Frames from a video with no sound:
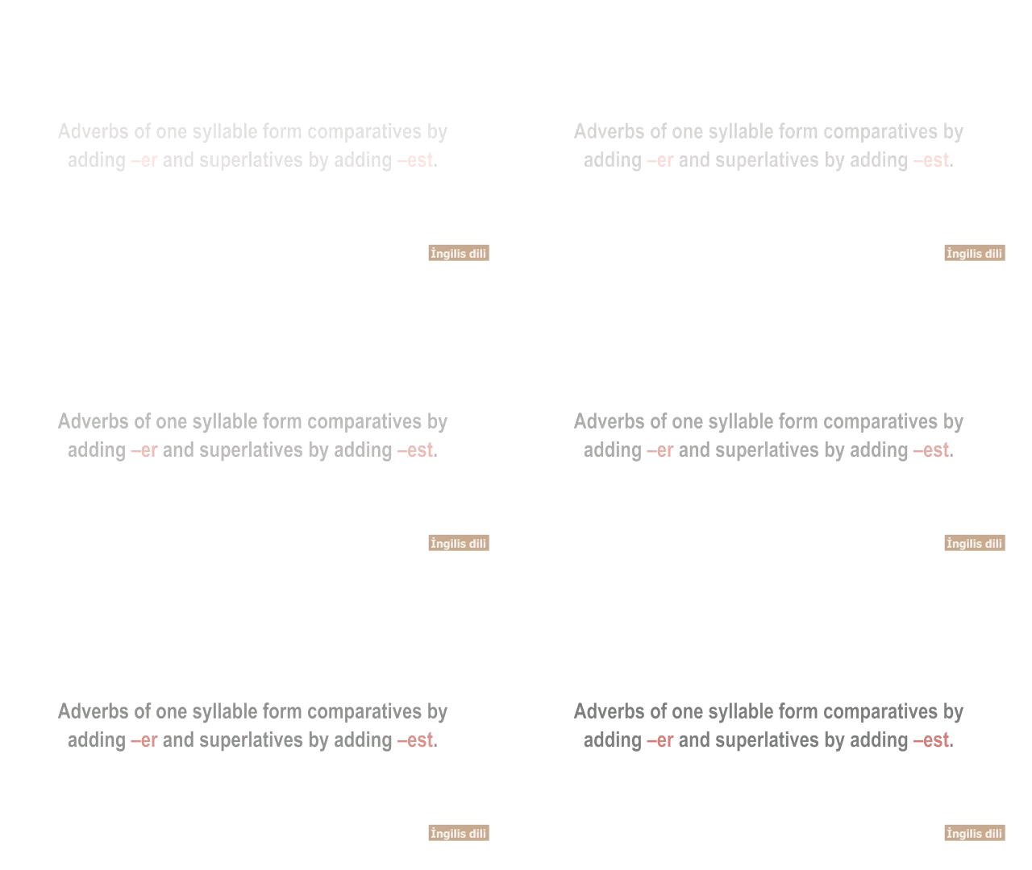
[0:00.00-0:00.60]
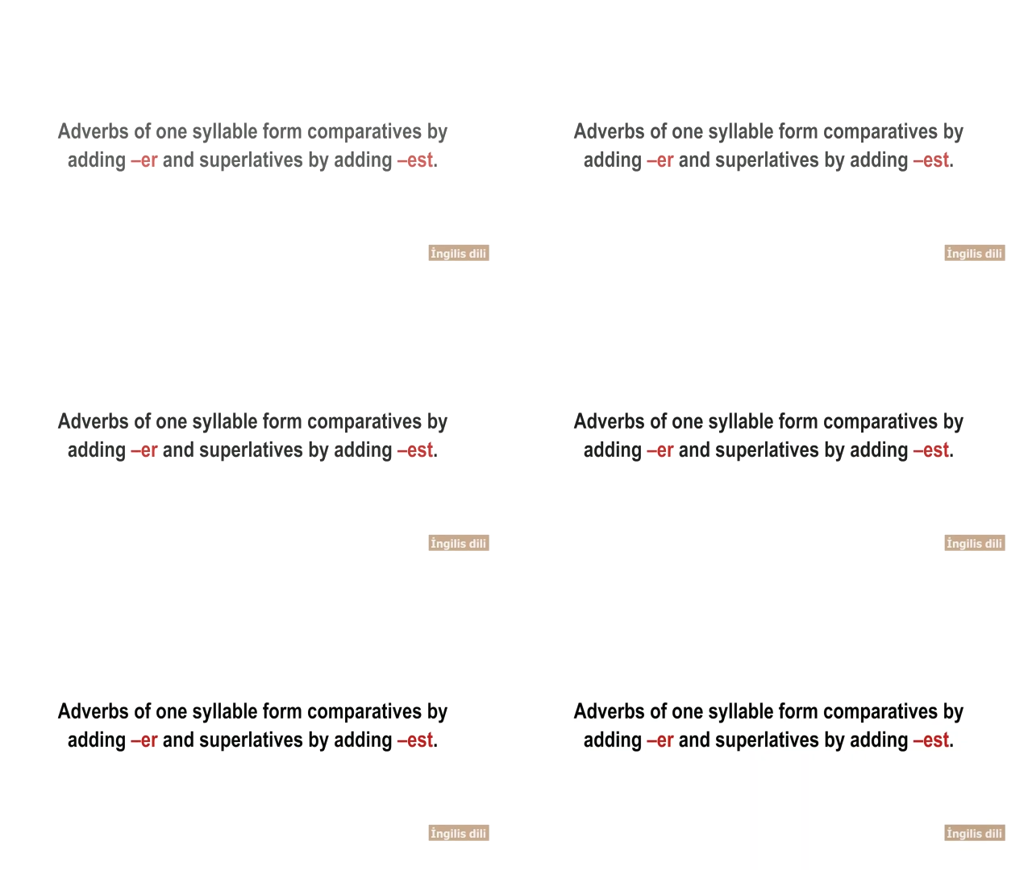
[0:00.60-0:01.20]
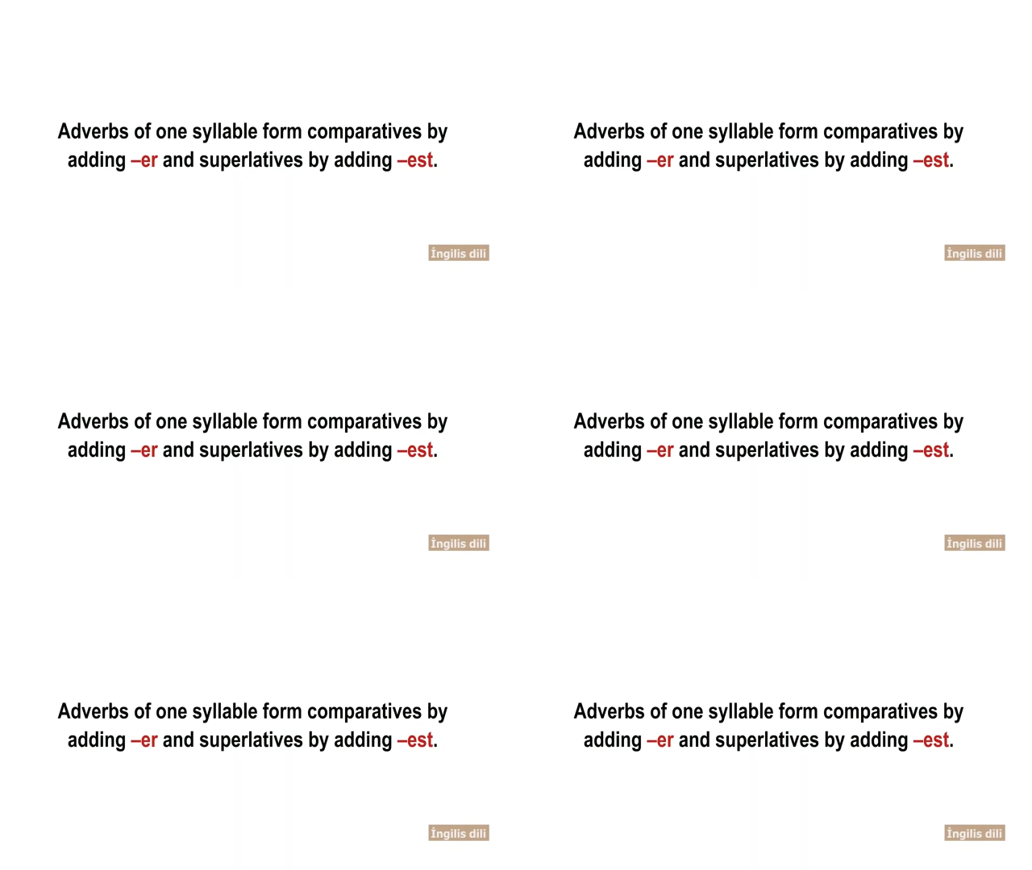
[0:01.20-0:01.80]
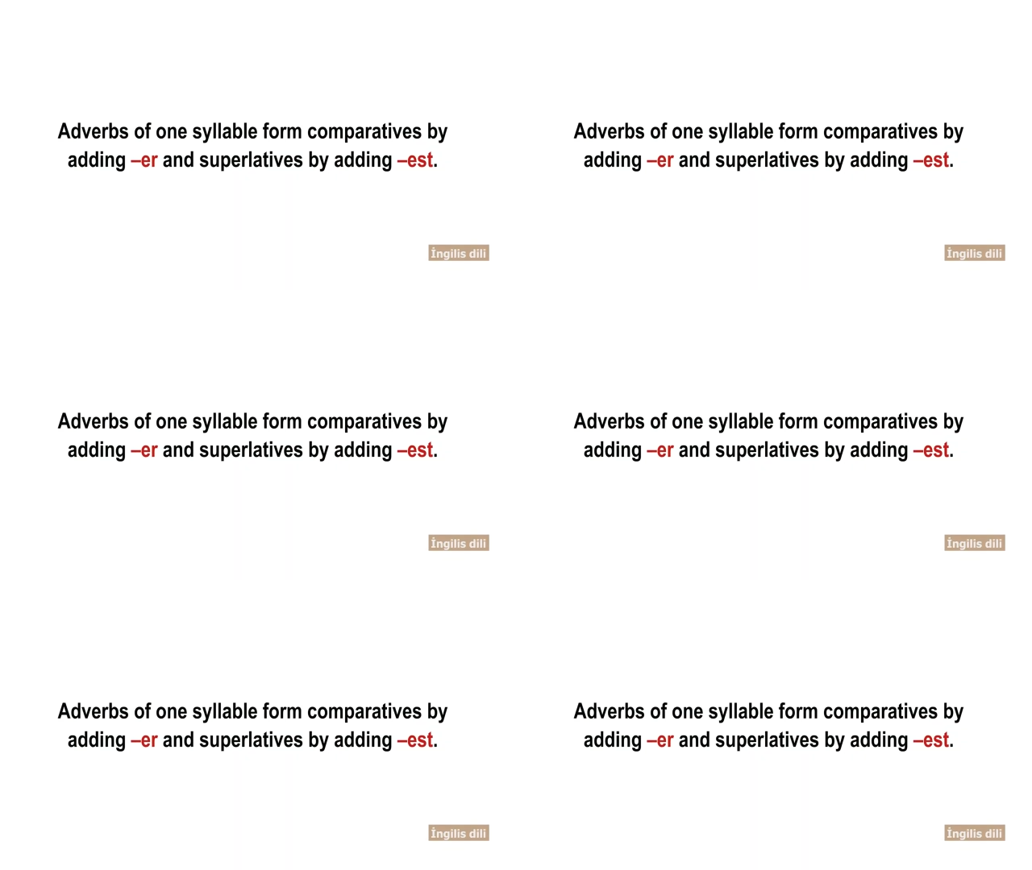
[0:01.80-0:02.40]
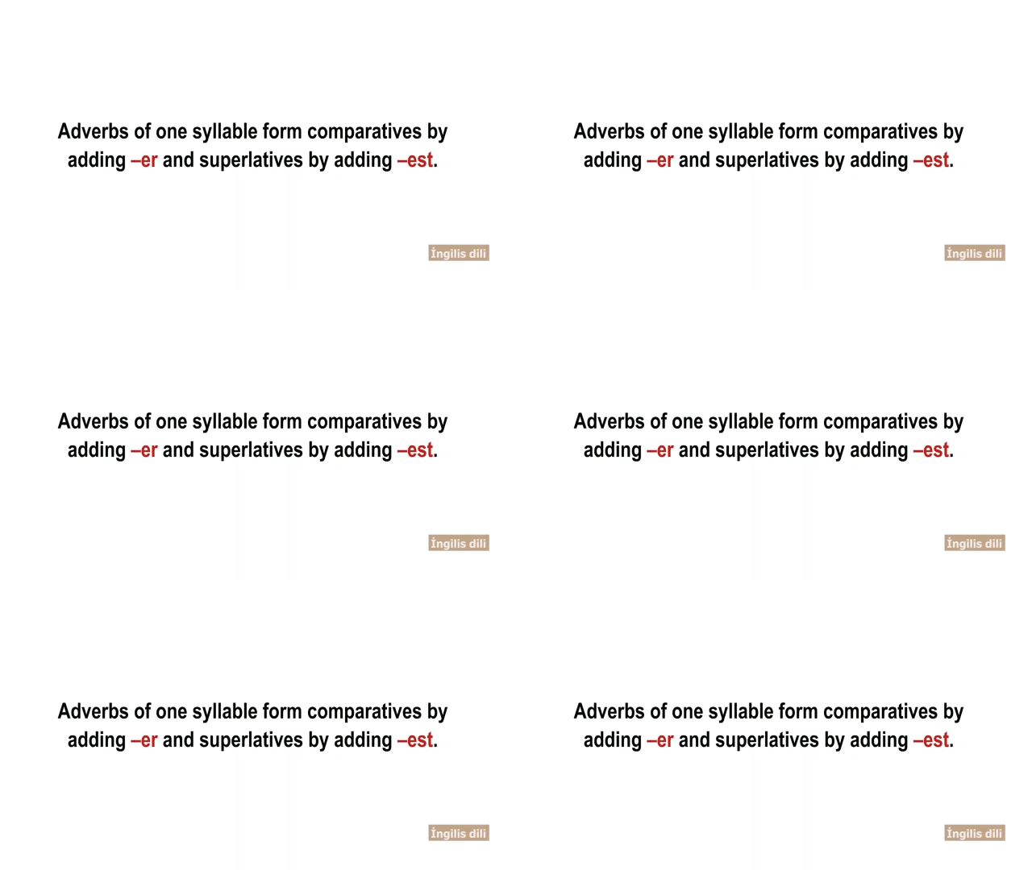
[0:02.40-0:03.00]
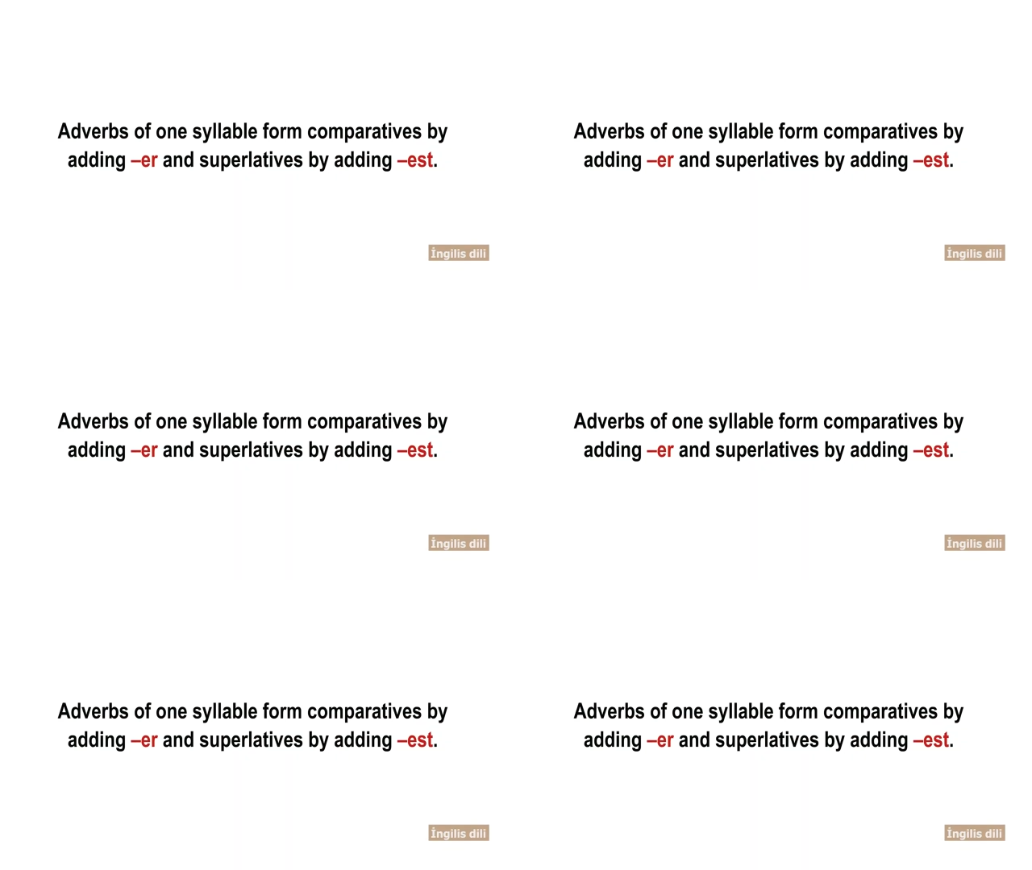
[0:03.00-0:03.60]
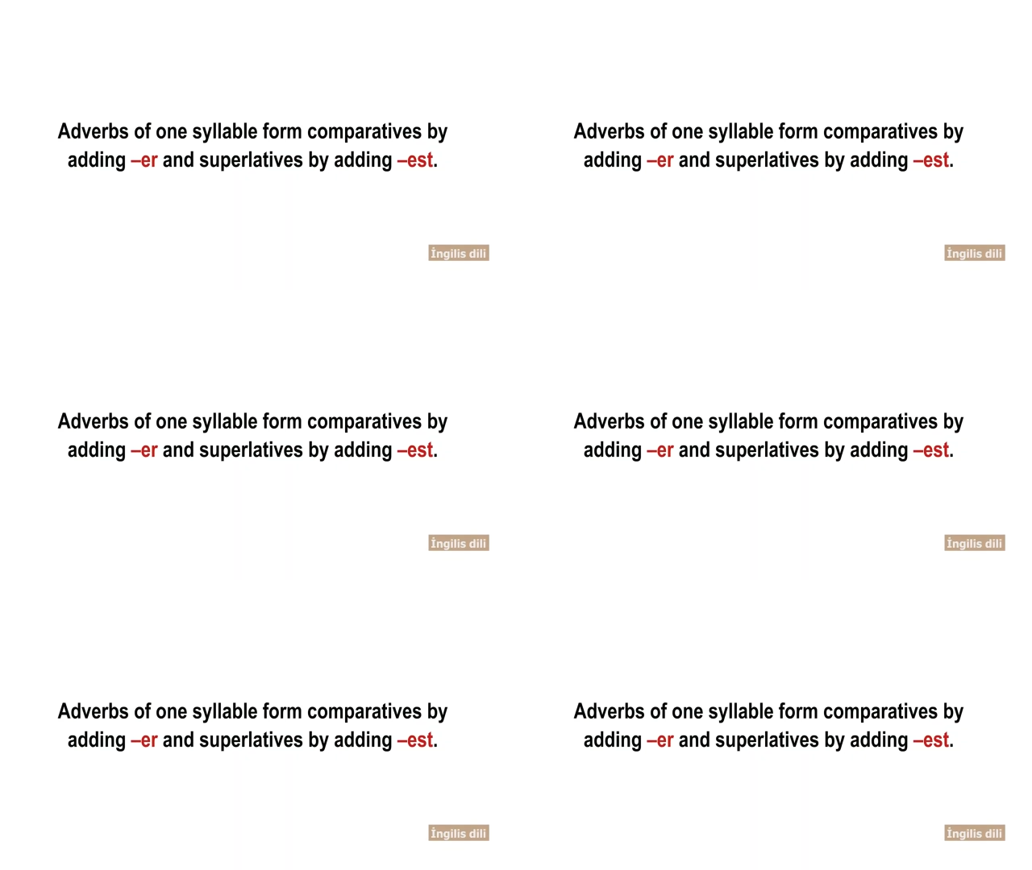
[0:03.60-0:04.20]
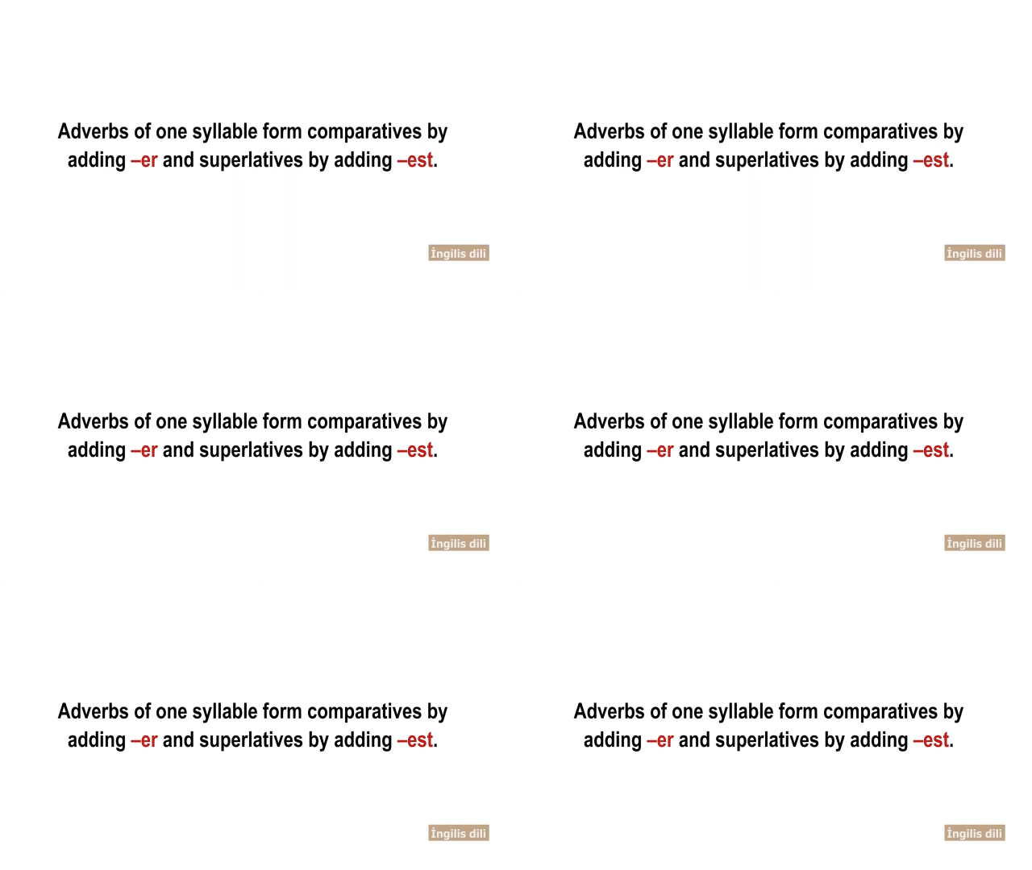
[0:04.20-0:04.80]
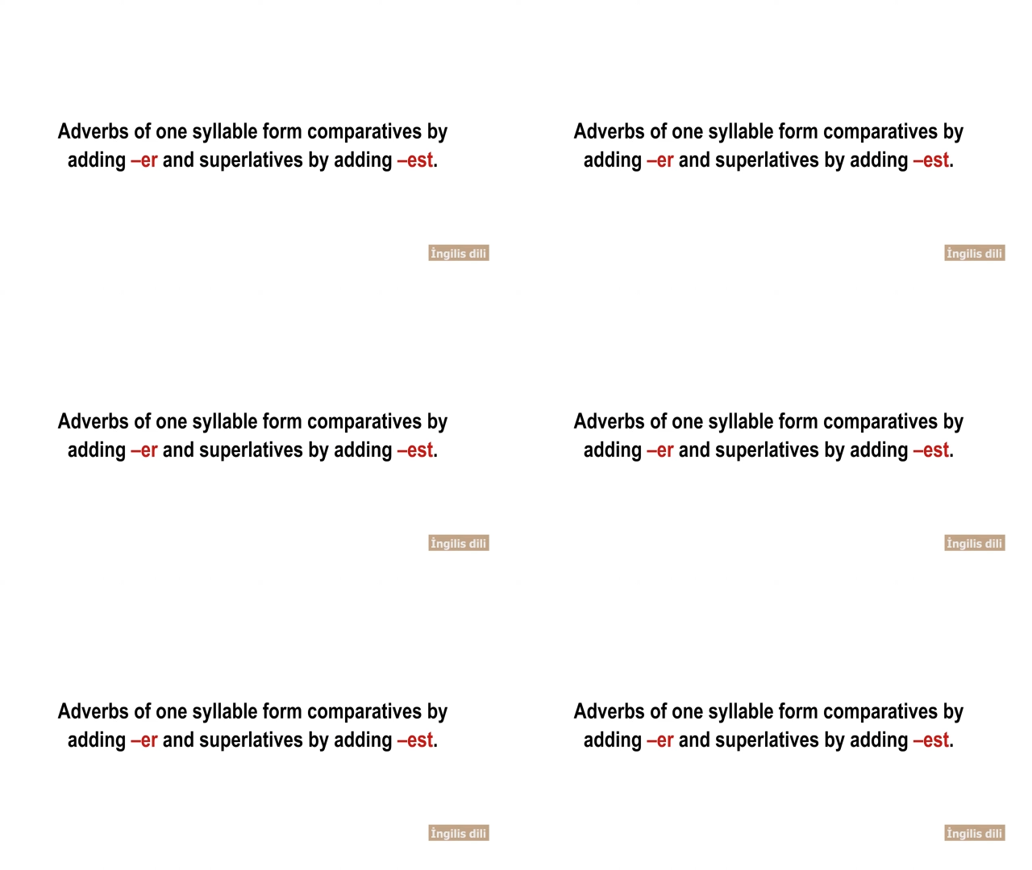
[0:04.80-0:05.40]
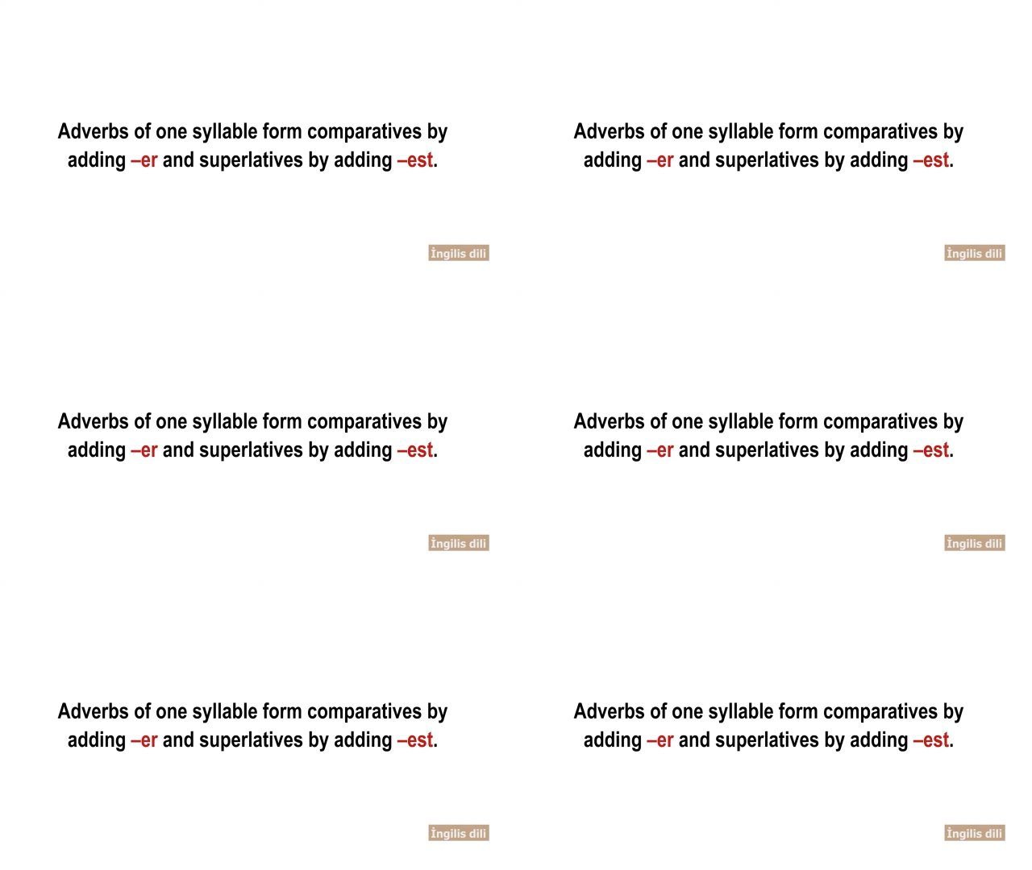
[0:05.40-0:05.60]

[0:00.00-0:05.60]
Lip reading: No face is visible, so there are no lips to read.